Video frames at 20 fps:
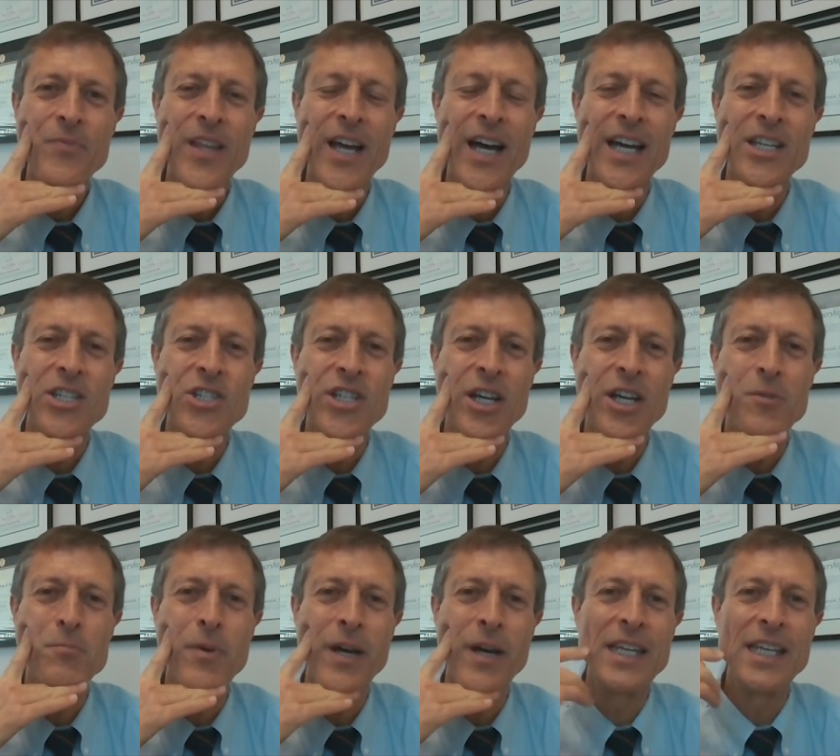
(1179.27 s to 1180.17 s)
high chair
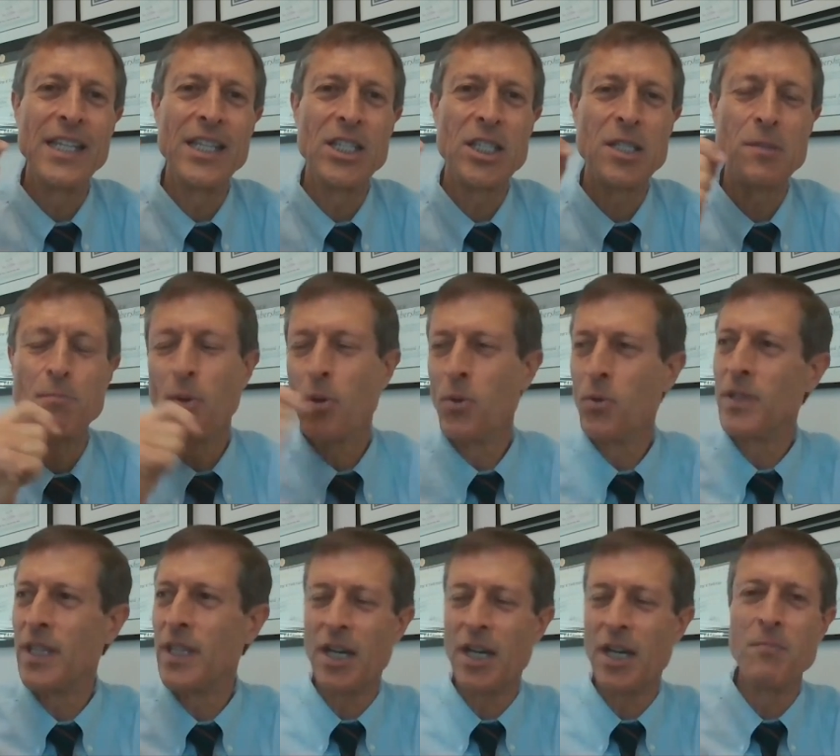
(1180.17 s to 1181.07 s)
biting the
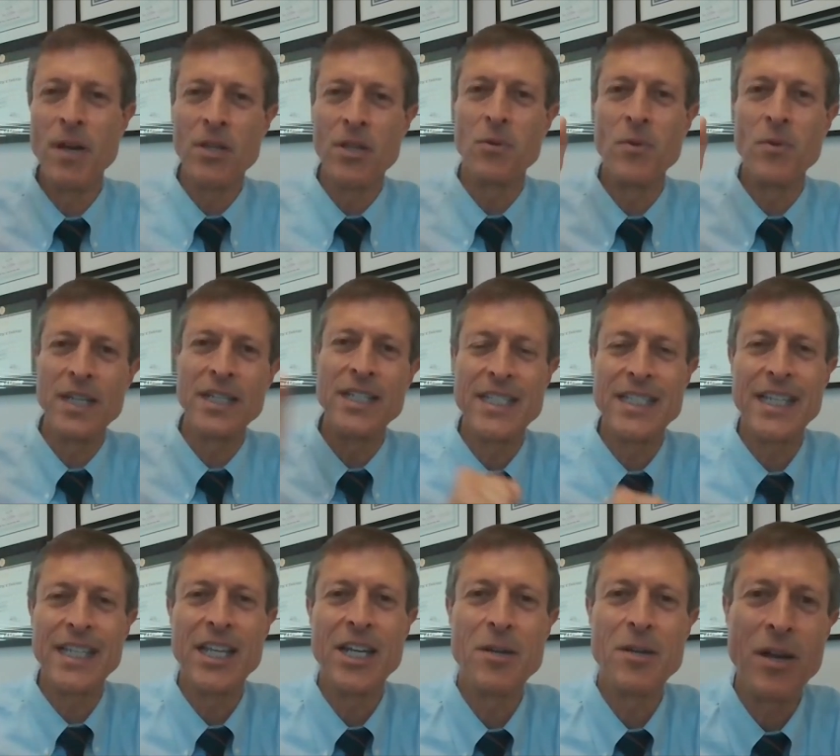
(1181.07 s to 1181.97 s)
spoon that our mother wanted to
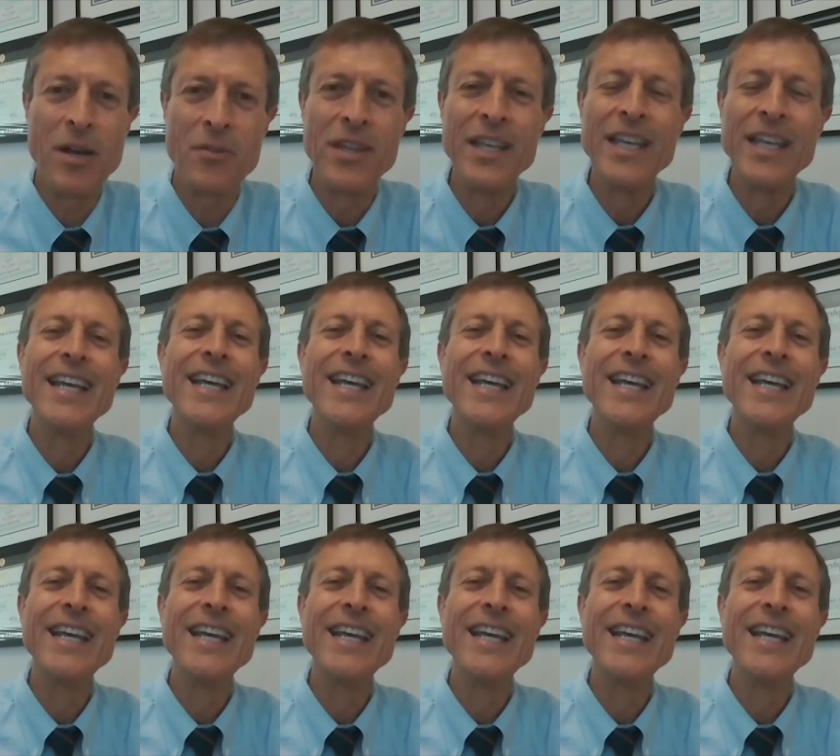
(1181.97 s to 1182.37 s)
stick in our mouth.